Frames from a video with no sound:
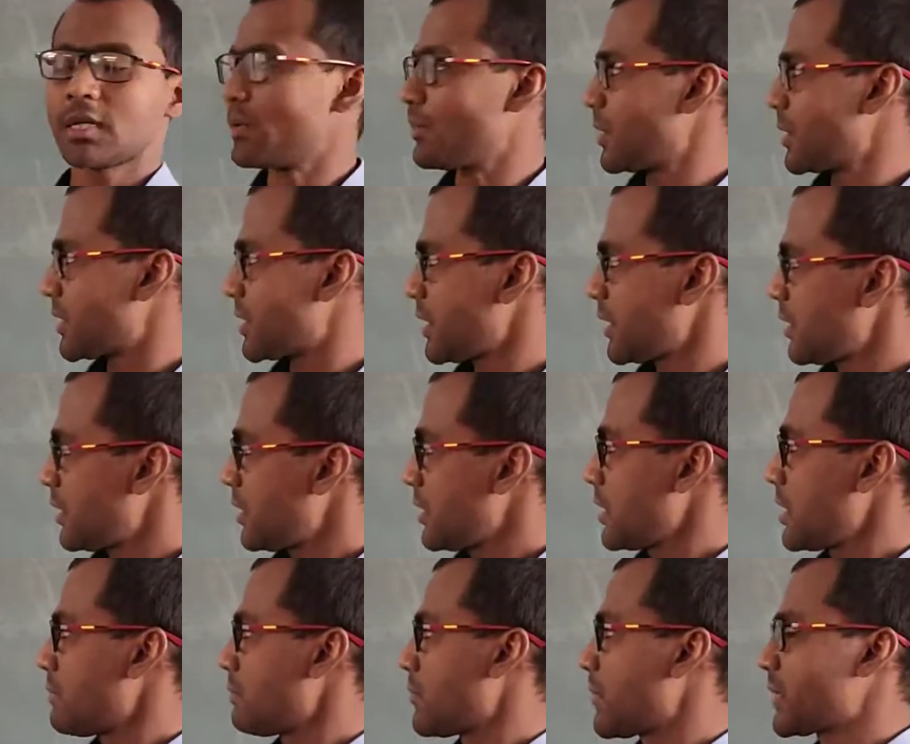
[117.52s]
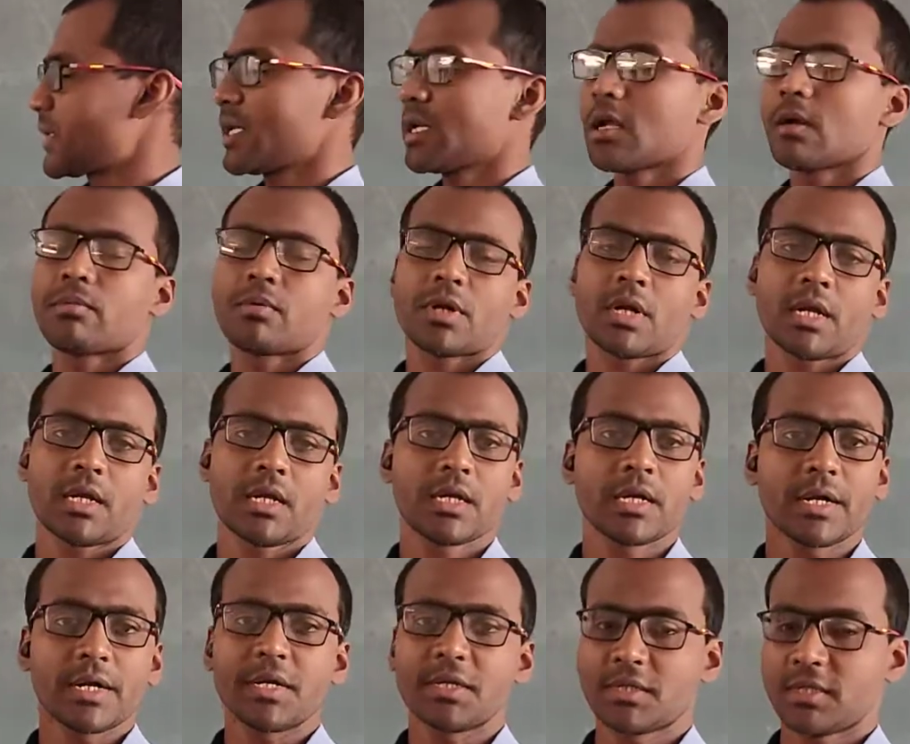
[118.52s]
ABC plus area of triangle
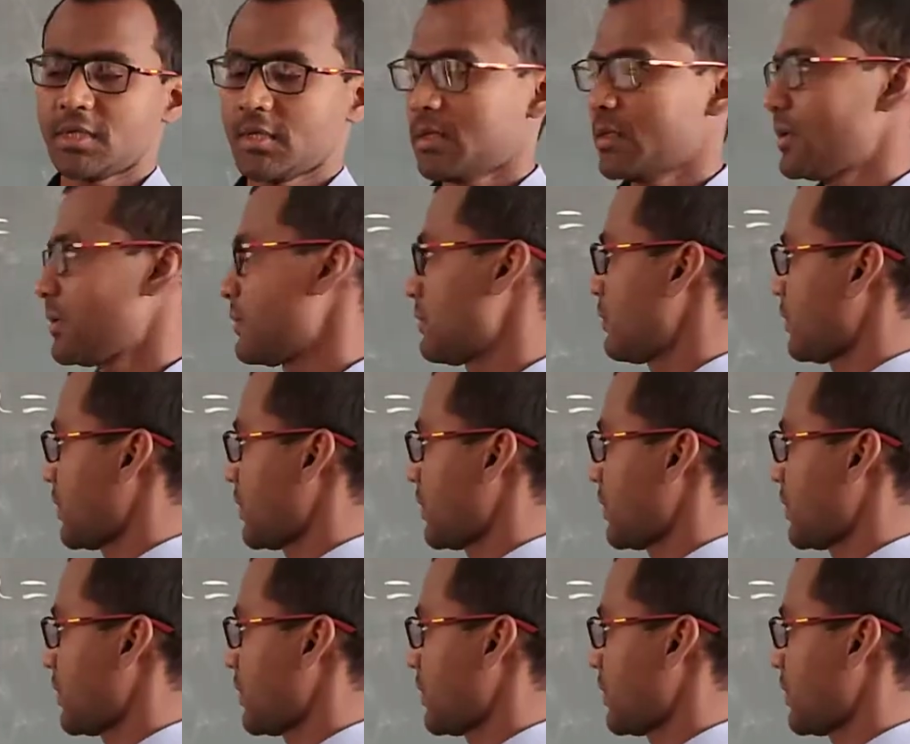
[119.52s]
ADC.